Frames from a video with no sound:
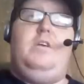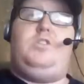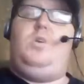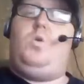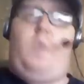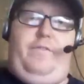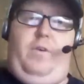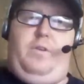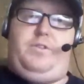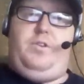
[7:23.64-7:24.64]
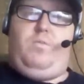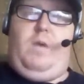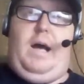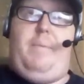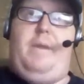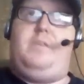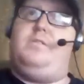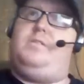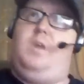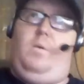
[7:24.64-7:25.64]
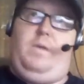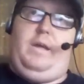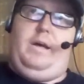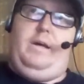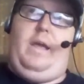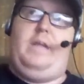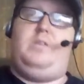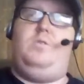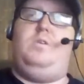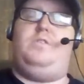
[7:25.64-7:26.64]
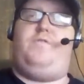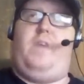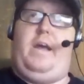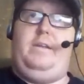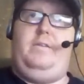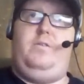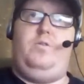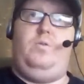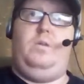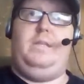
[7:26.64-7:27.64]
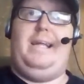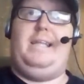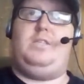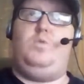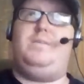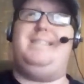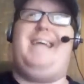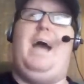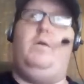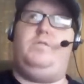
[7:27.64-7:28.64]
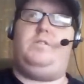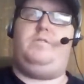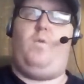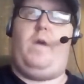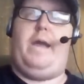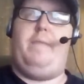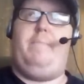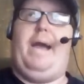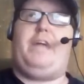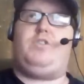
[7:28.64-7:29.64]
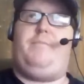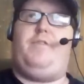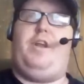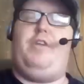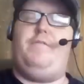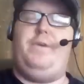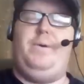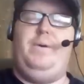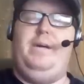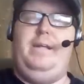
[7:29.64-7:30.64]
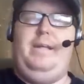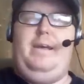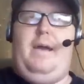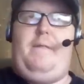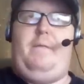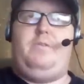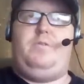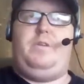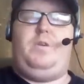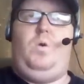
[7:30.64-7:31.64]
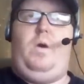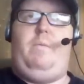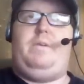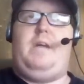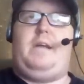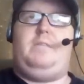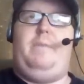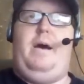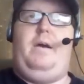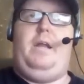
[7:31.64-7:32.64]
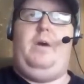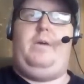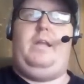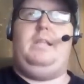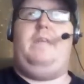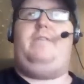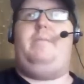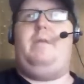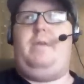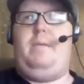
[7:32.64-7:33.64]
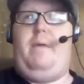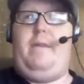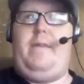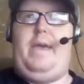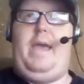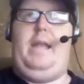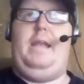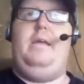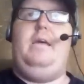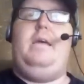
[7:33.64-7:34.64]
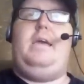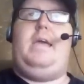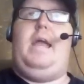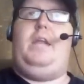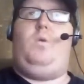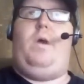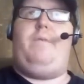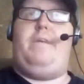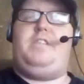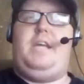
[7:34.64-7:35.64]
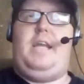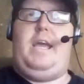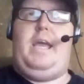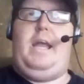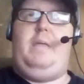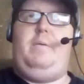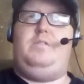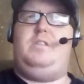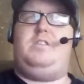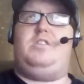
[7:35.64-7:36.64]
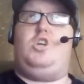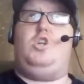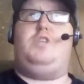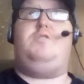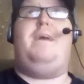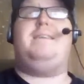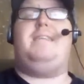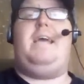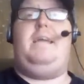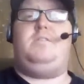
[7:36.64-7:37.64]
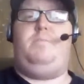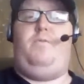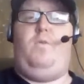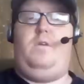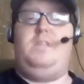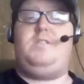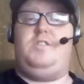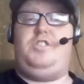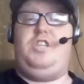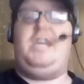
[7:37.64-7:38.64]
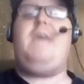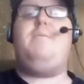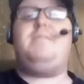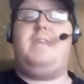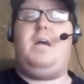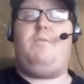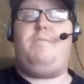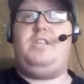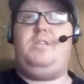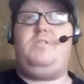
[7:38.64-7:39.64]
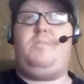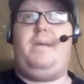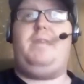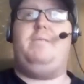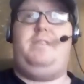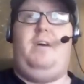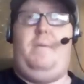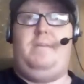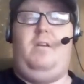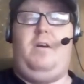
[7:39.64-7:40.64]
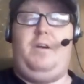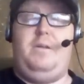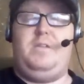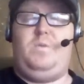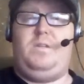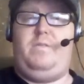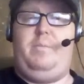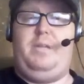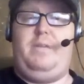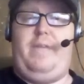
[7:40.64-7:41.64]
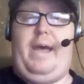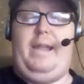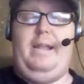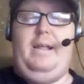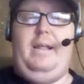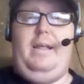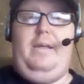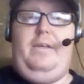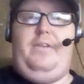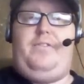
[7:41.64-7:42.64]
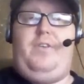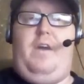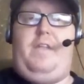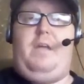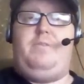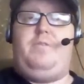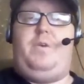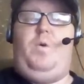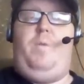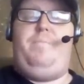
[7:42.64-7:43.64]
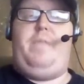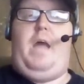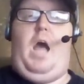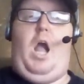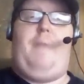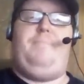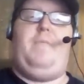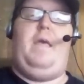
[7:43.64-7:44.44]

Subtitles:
so grateful to Rob and to Sonia and to his friend who let us use his house for a backdrop for an interview. That was really cool. And we talked about, he left WWE by then, and he hadn't quite reached TNA yet. I mean, this is early 2008. Jade was there with me, and she was still pregnant with Dylan. That's how long ago this was, if you can believe that. So I thought that was really cool. All right.